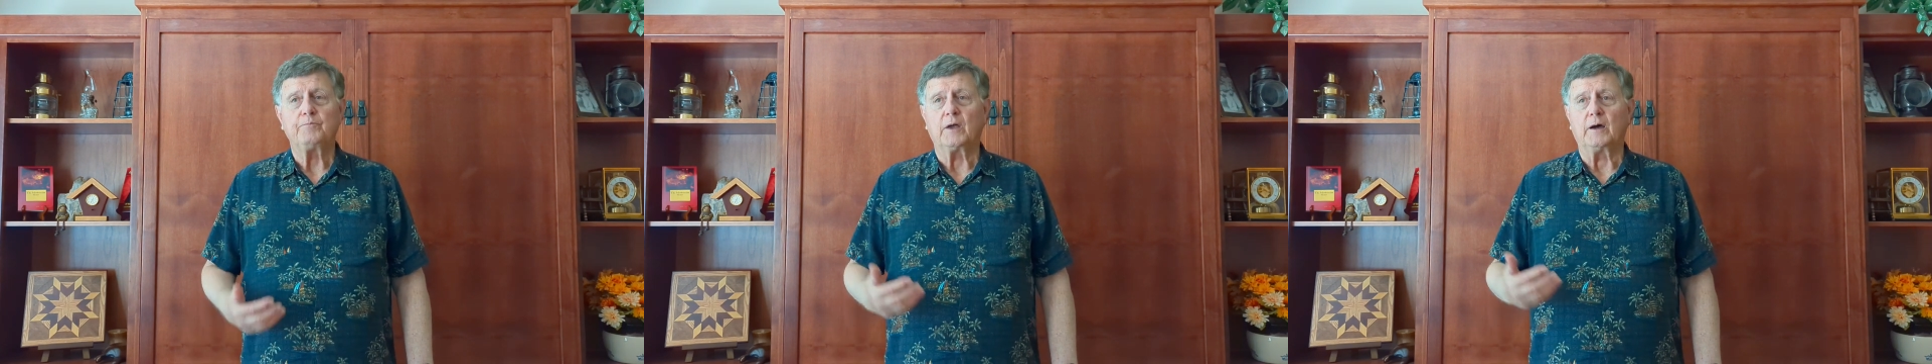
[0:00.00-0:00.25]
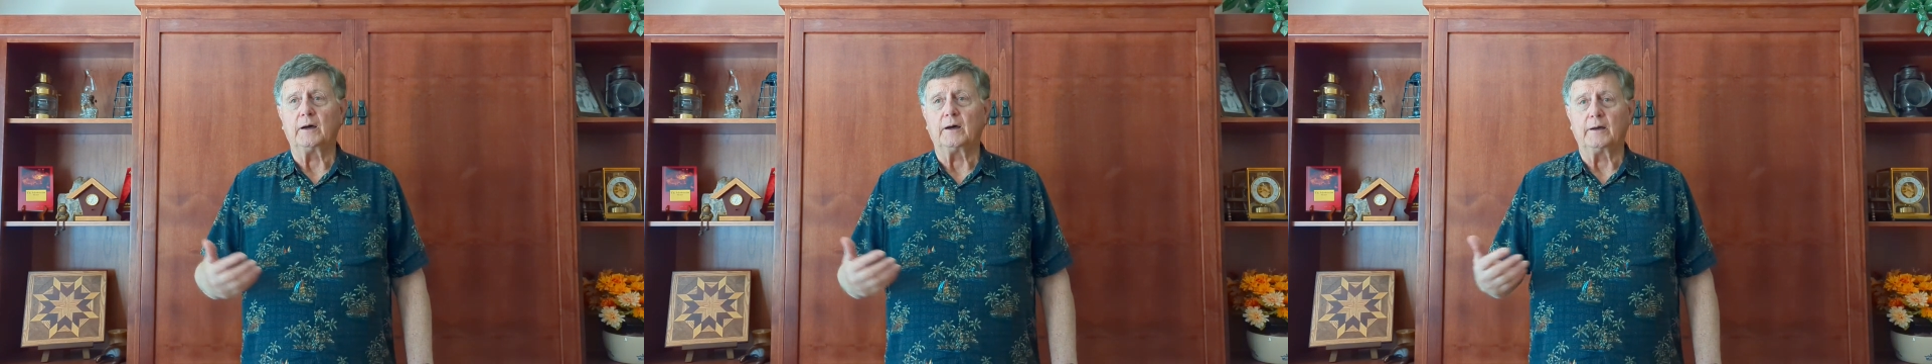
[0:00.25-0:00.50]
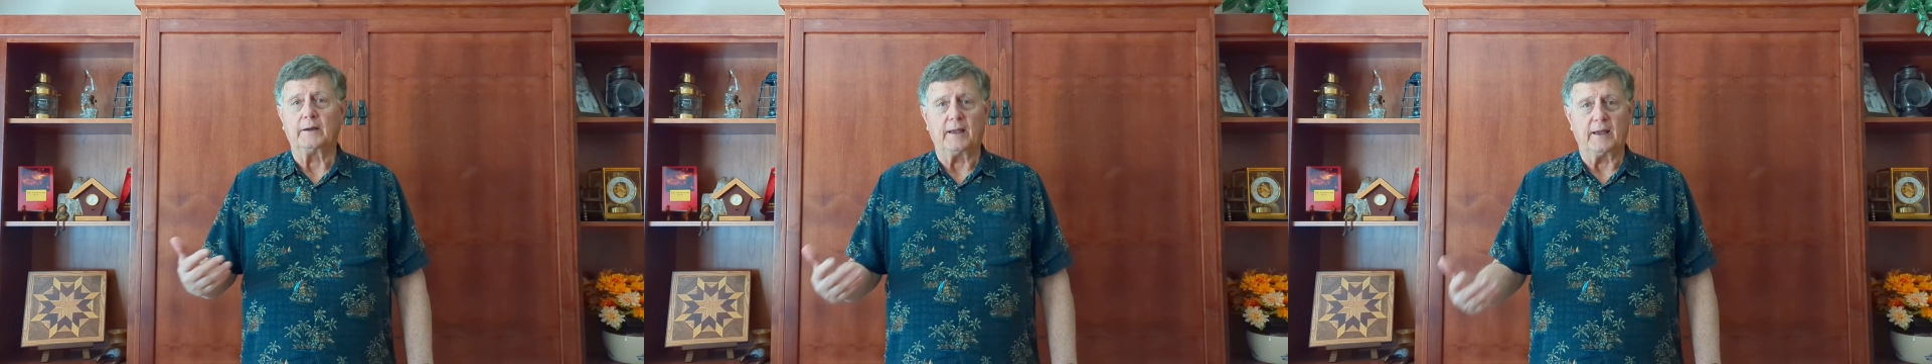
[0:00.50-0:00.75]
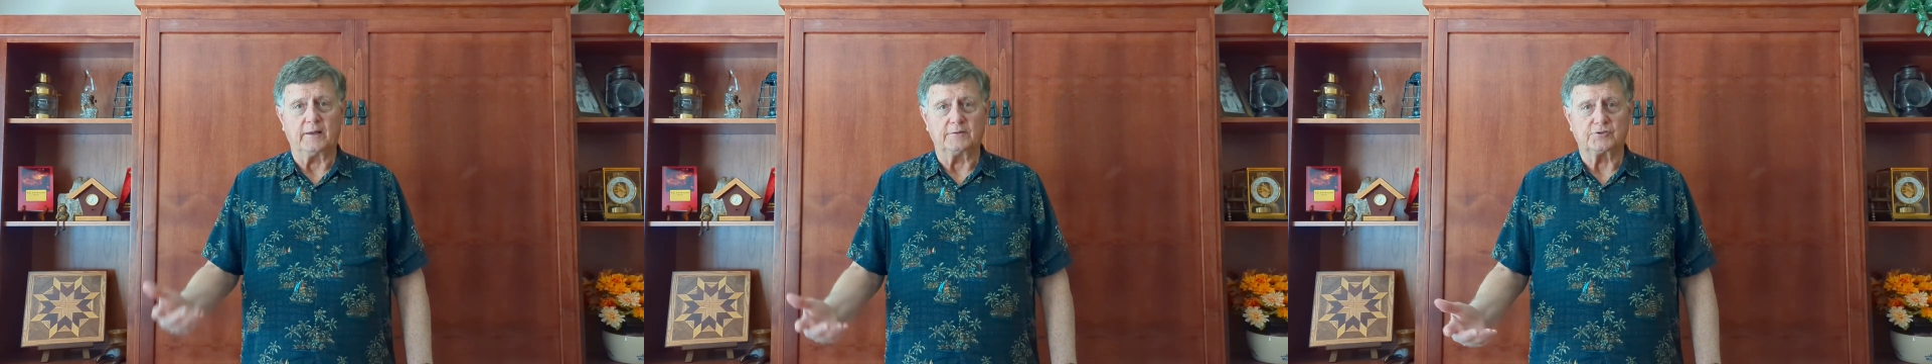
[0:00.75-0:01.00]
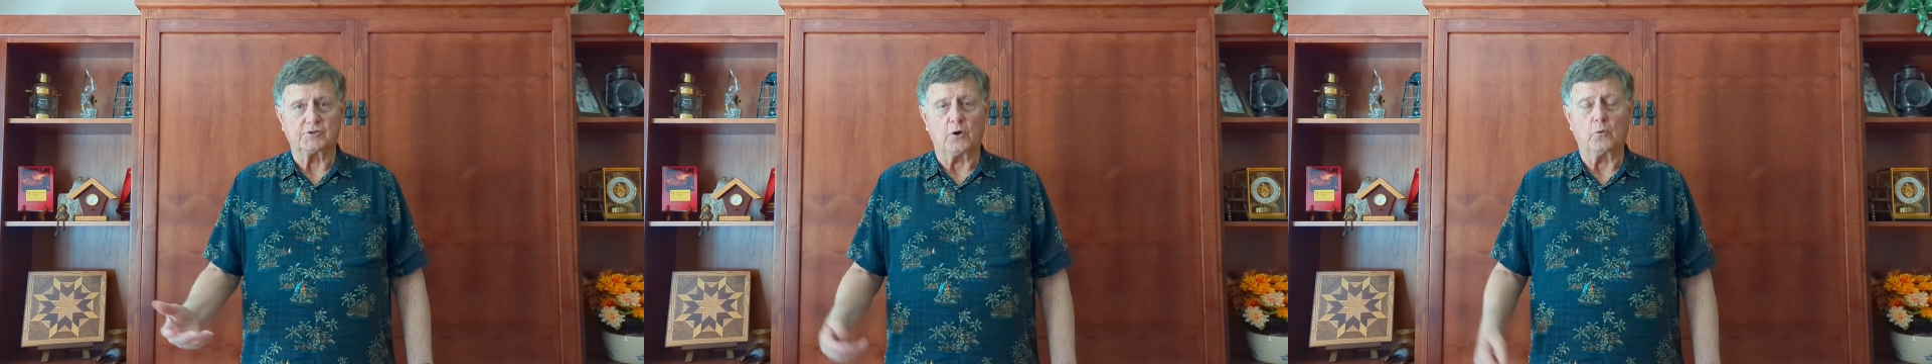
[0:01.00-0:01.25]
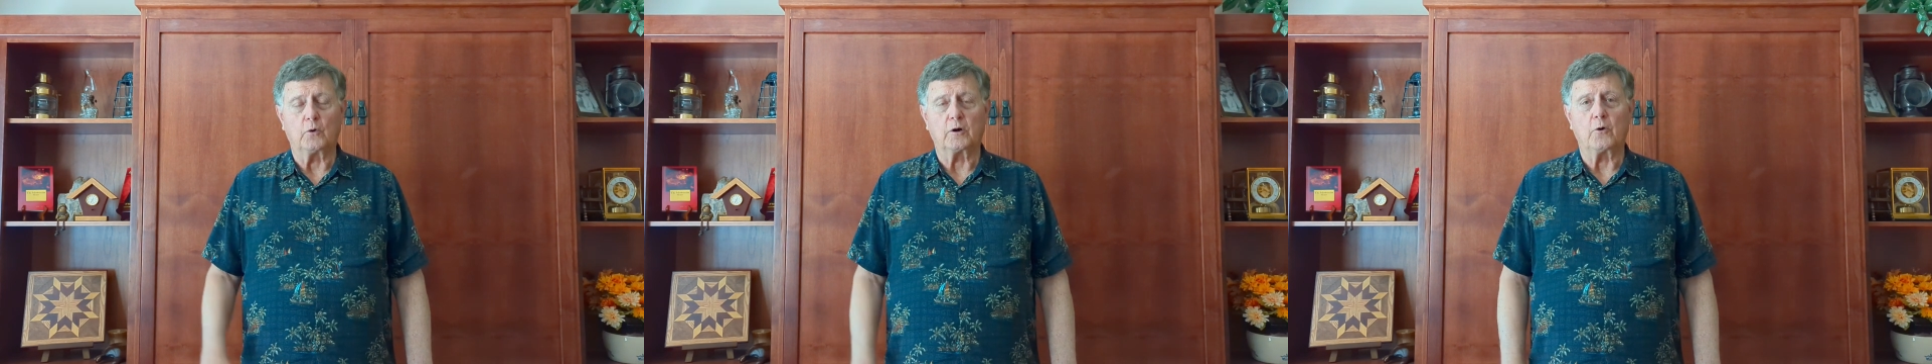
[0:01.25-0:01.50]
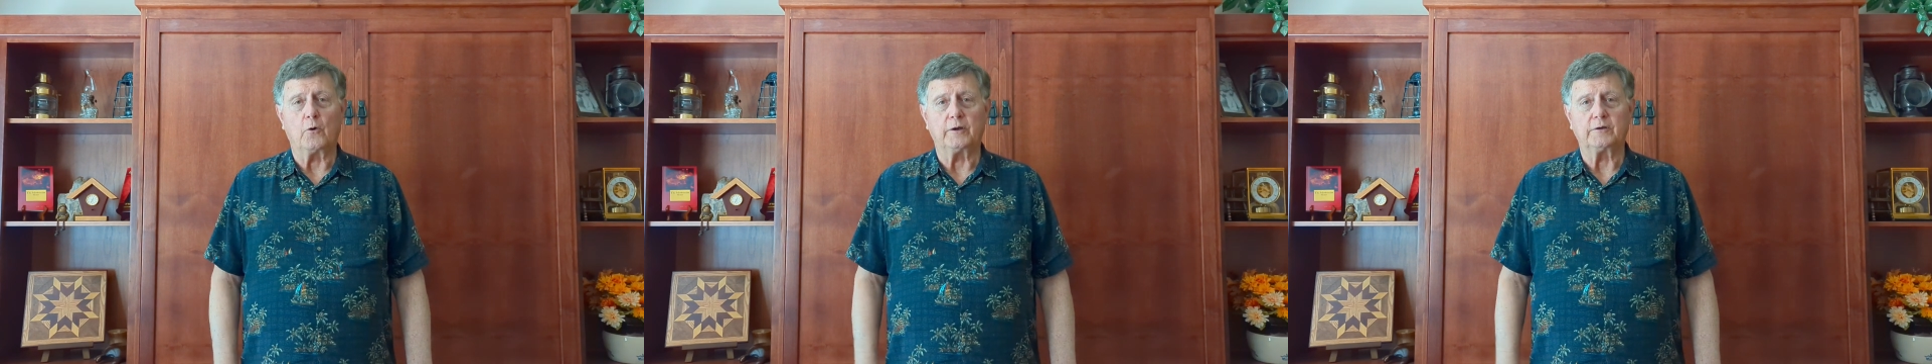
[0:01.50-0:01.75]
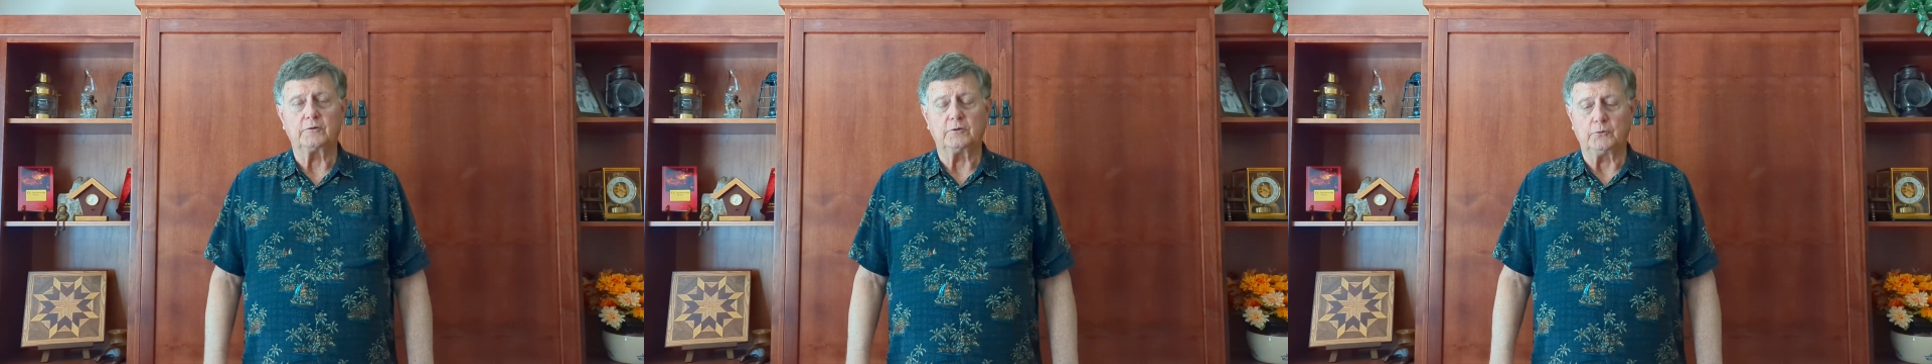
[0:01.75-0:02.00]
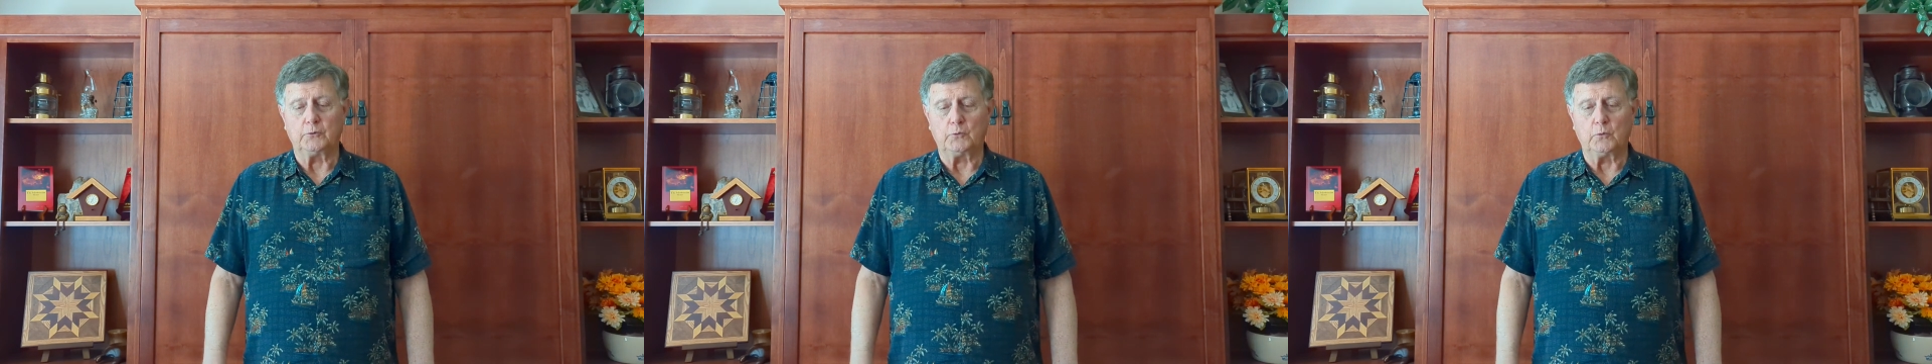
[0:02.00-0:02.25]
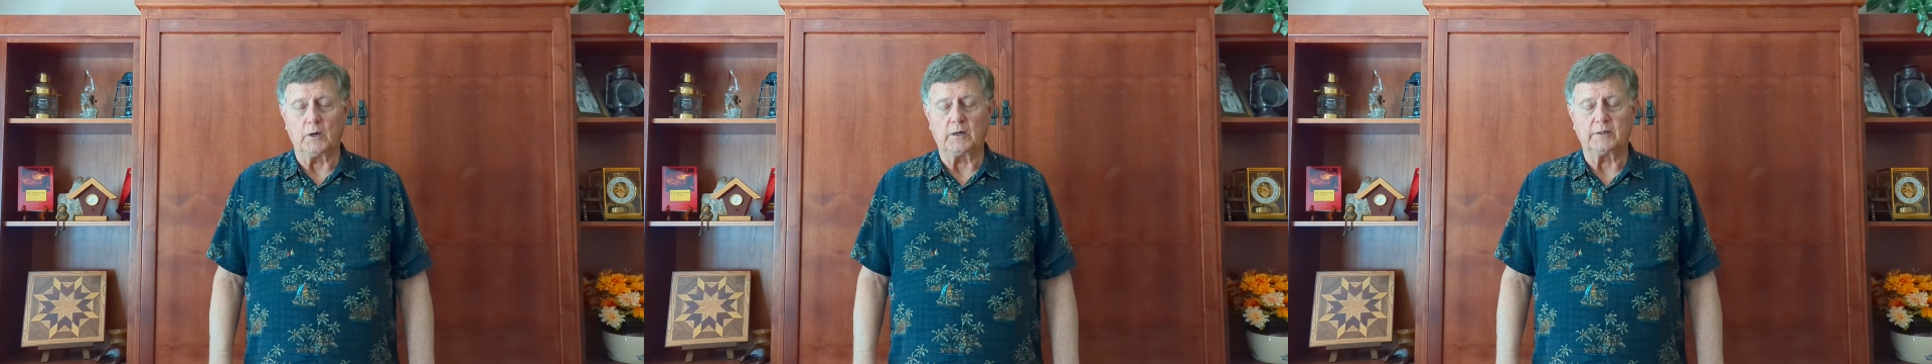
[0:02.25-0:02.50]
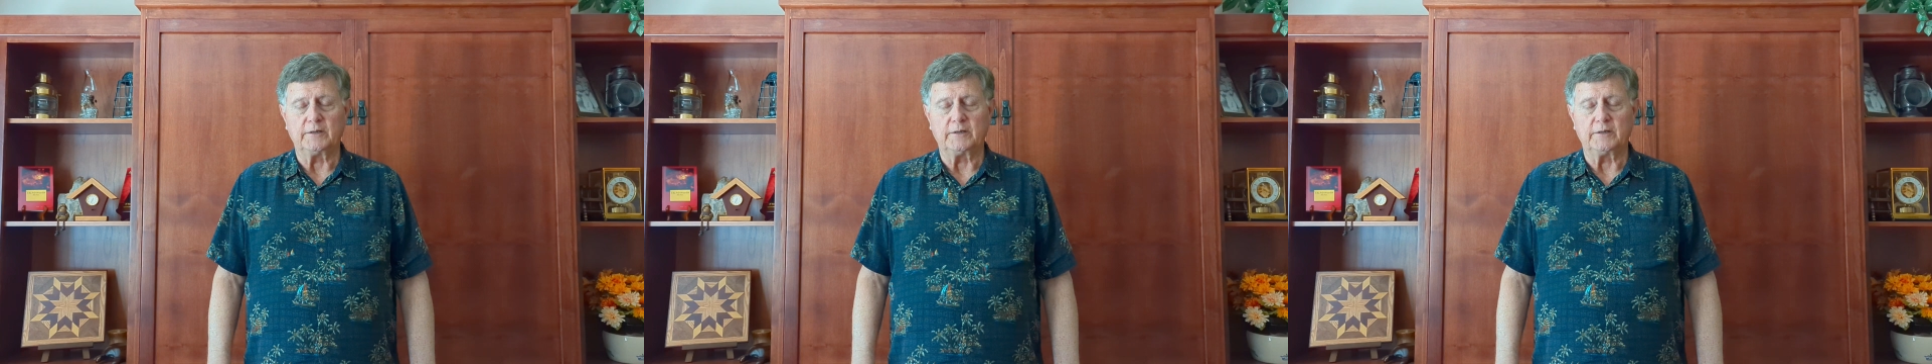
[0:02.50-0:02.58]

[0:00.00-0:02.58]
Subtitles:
And so we're going to